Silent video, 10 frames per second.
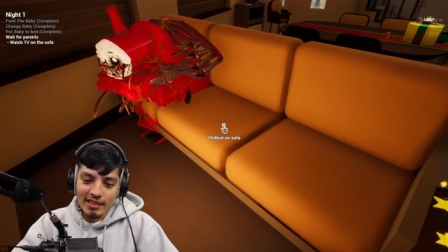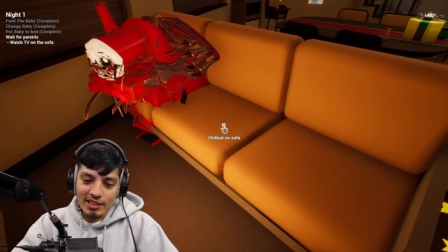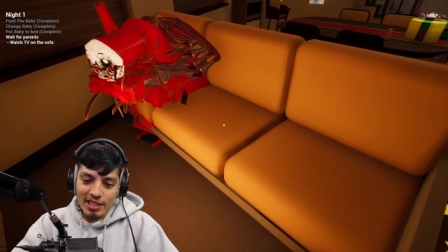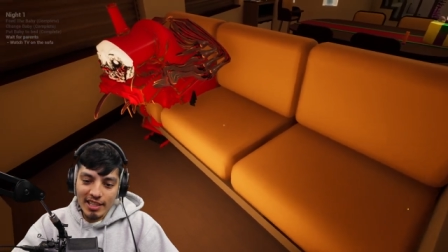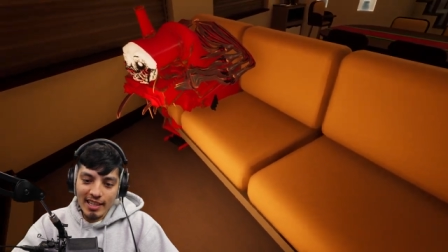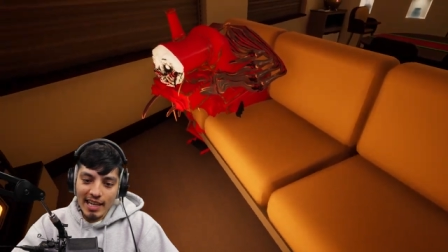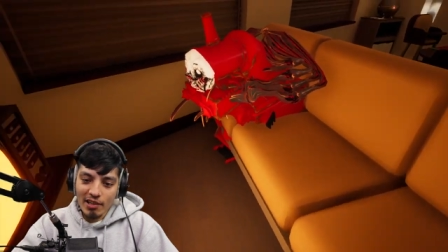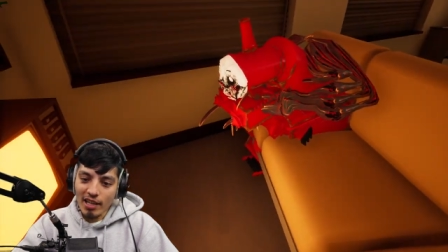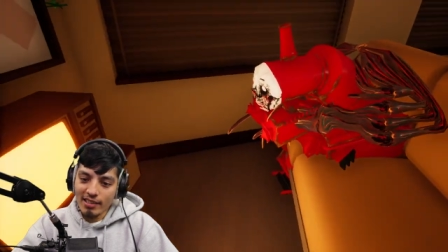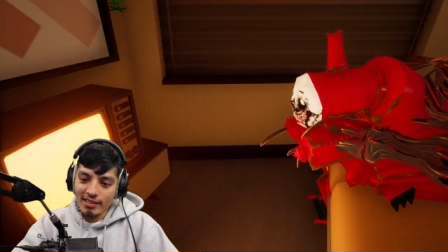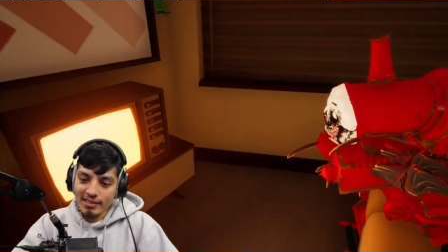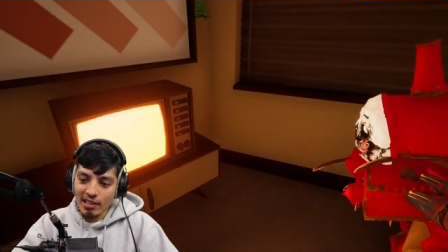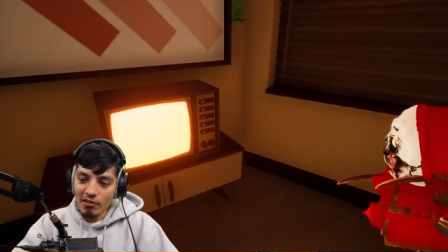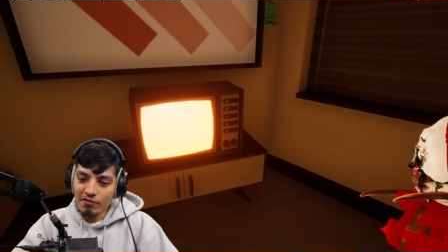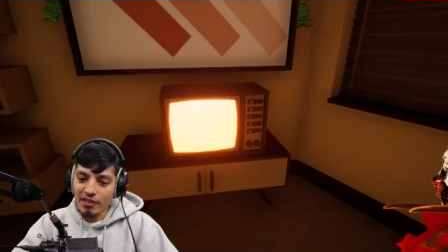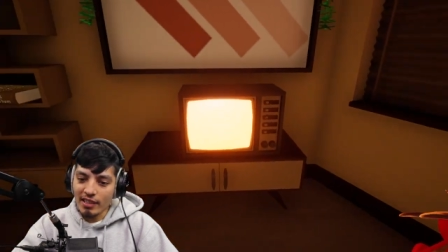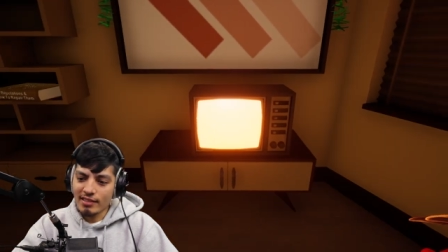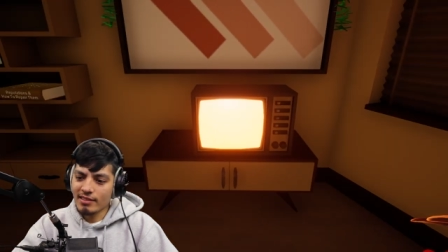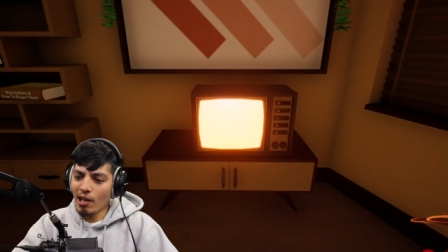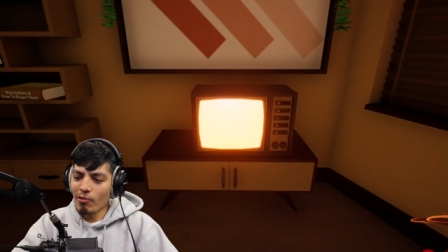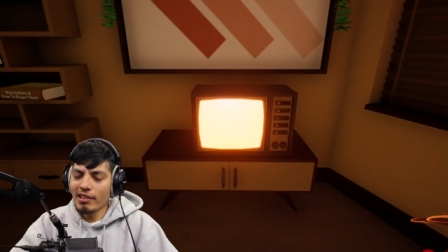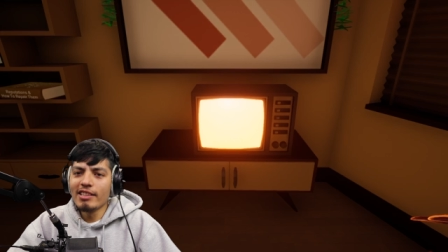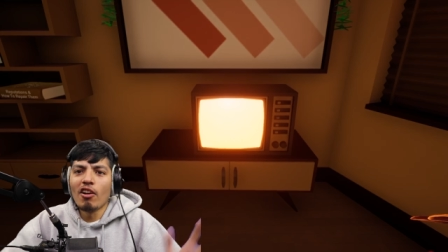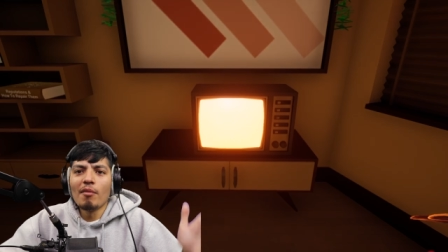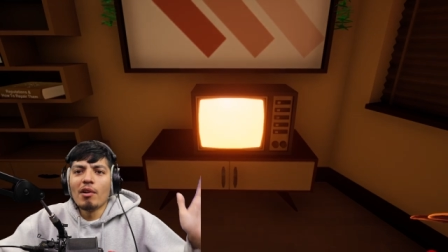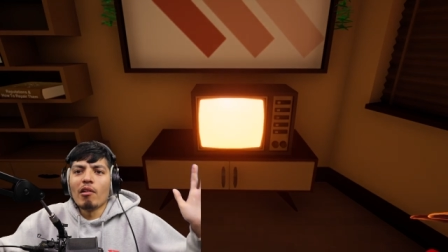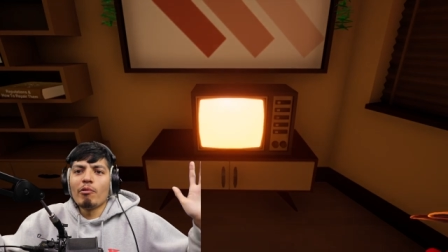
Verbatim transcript: Chill out on the sofa. Totally normal.